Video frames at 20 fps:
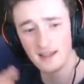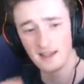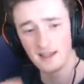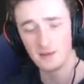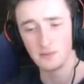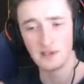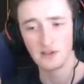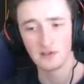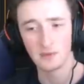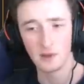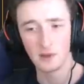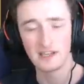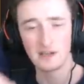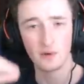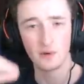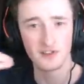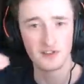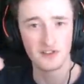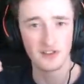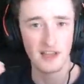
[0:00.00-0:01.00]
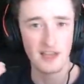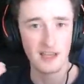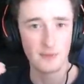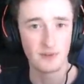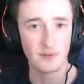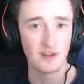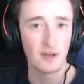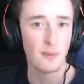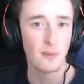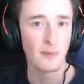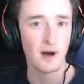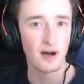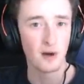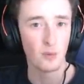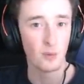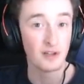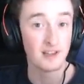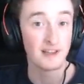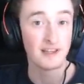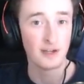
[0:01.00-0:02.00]
It means when he wins a game, his
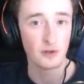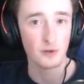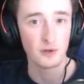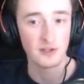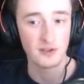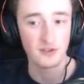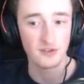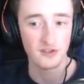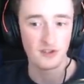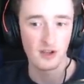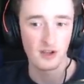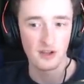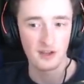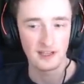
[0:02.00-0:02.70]
MMR will increase.